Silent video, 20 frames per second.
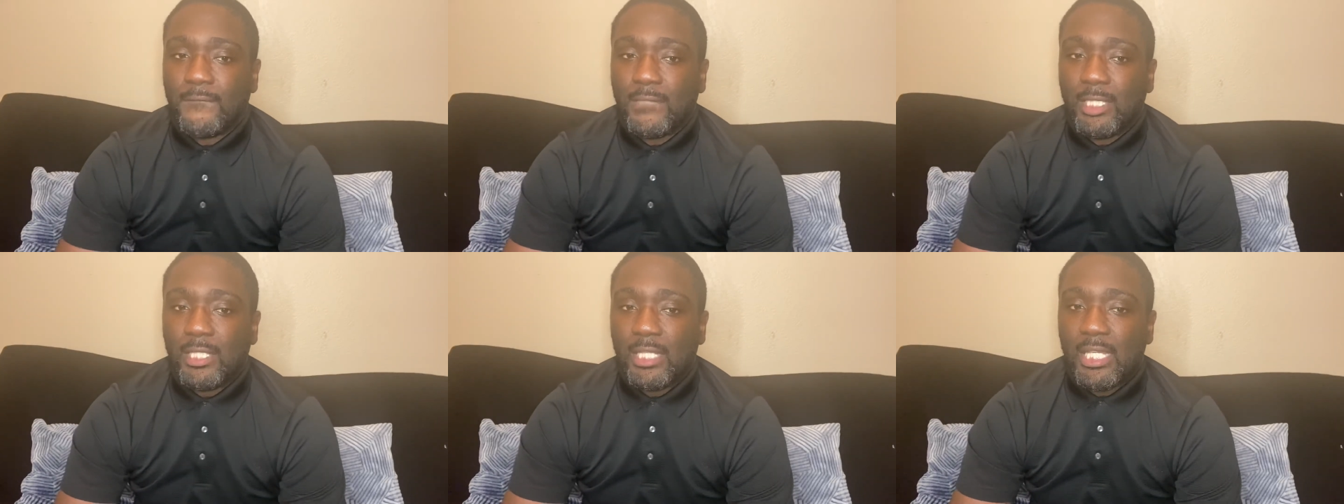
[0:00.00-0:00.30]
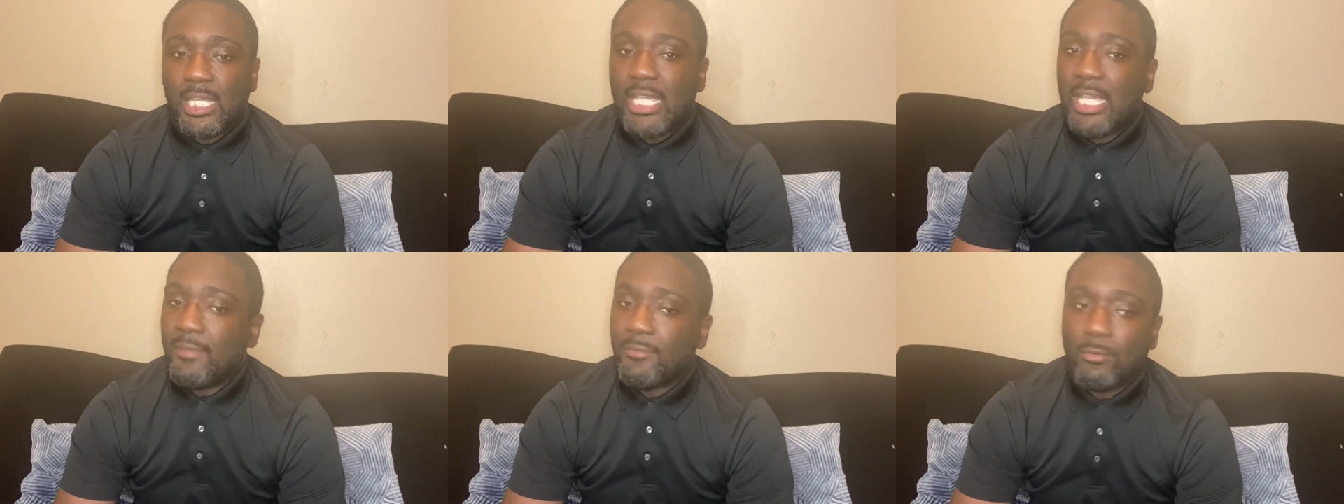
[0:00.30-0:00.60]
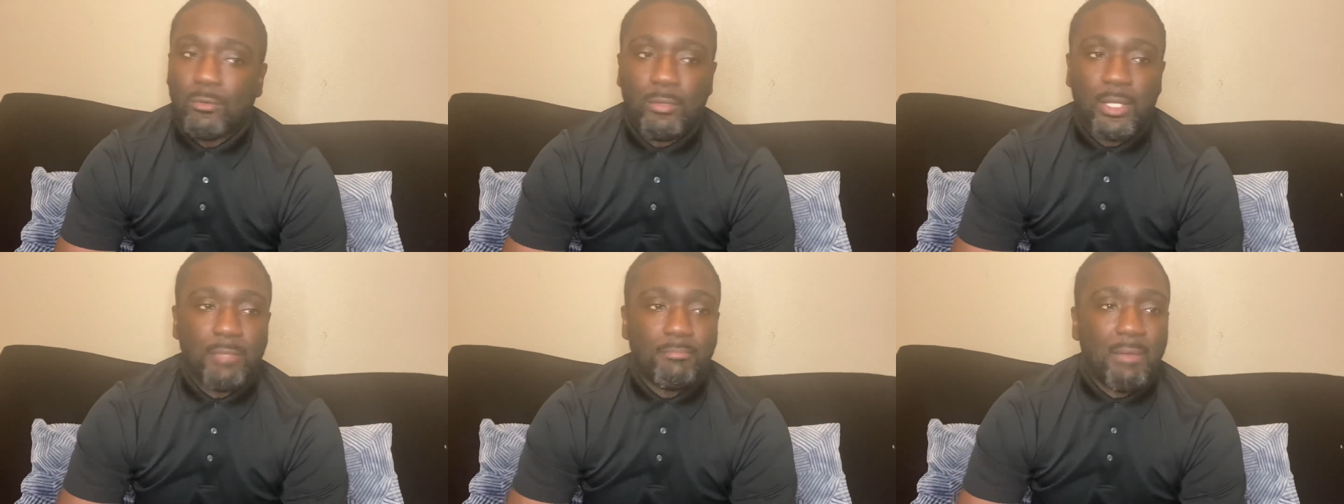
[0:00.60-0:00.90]

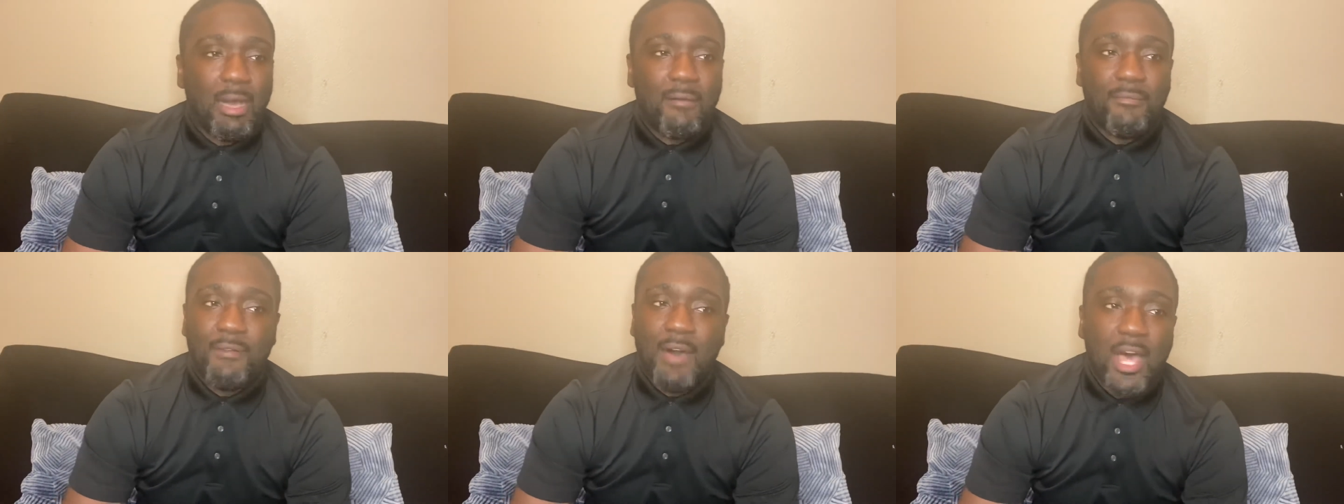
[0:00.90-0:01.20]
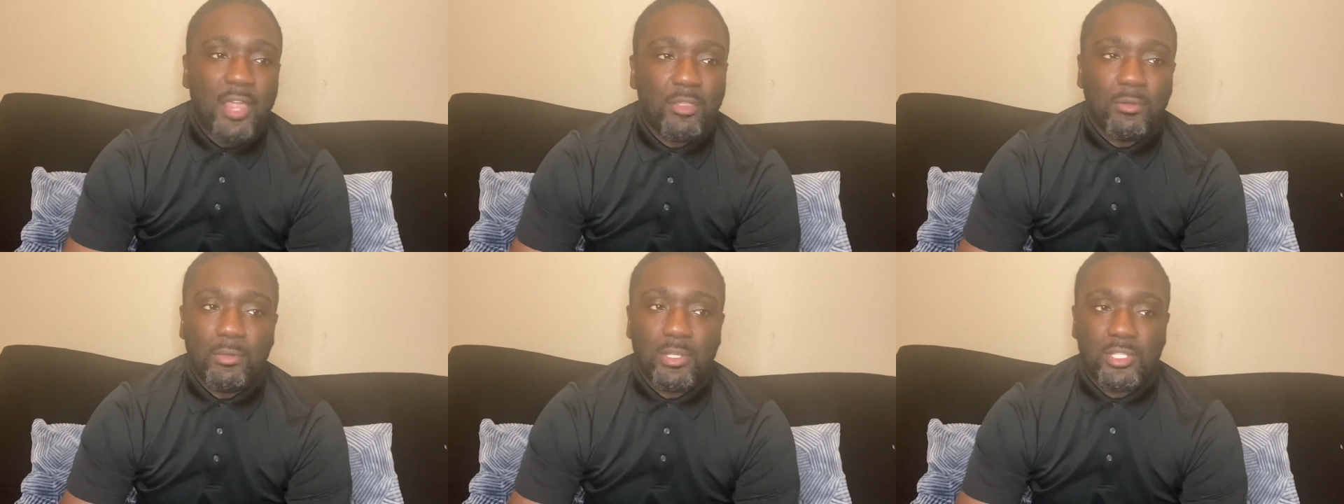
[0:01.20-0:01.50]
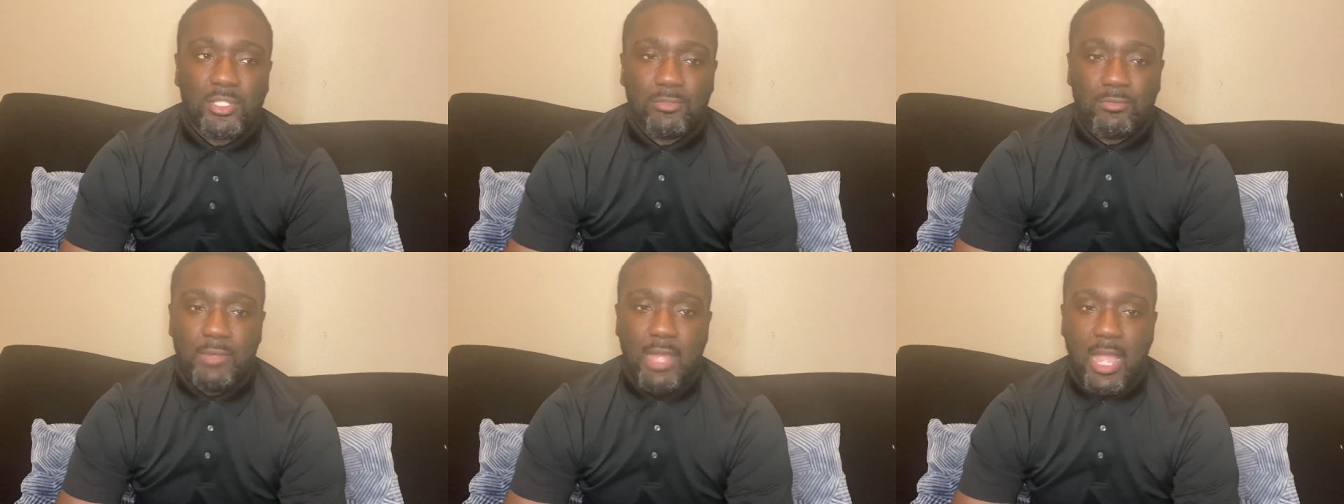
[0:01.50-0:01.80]
even when my father
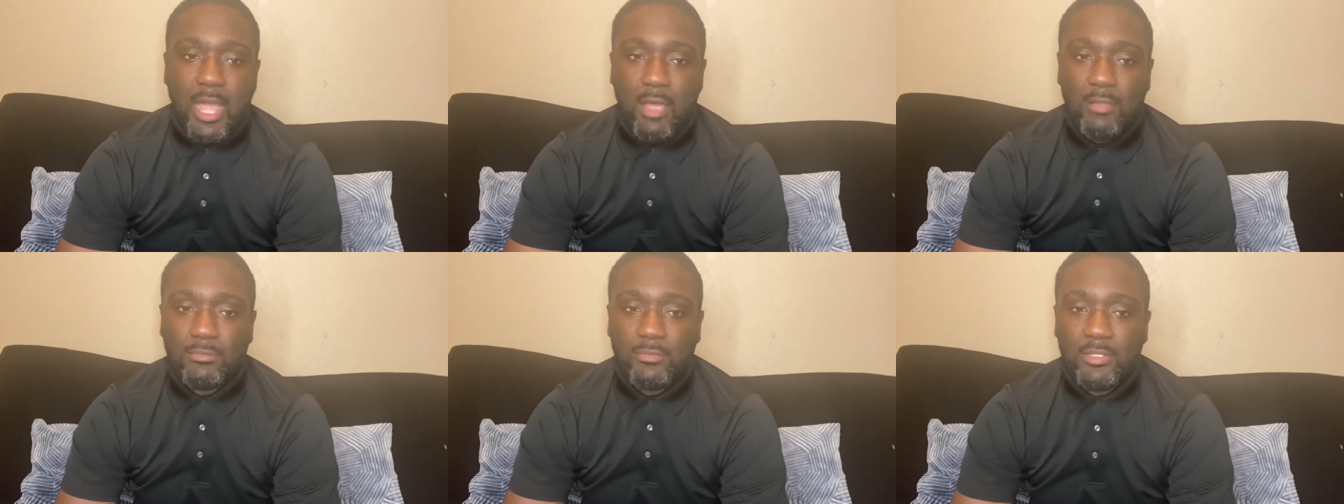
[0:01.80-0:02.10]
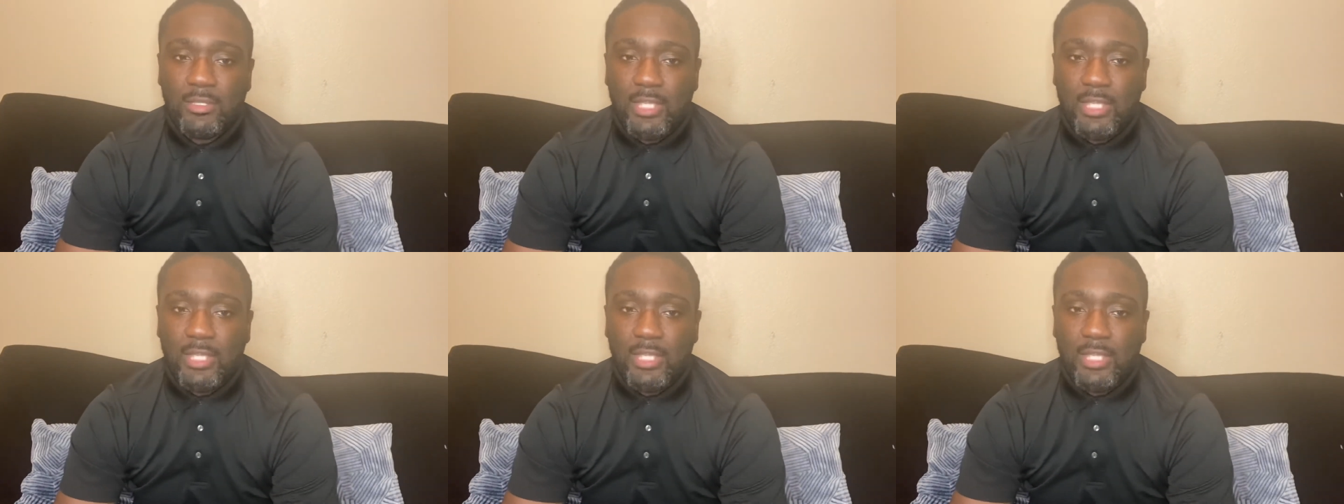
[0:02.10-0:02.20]
wasn't around.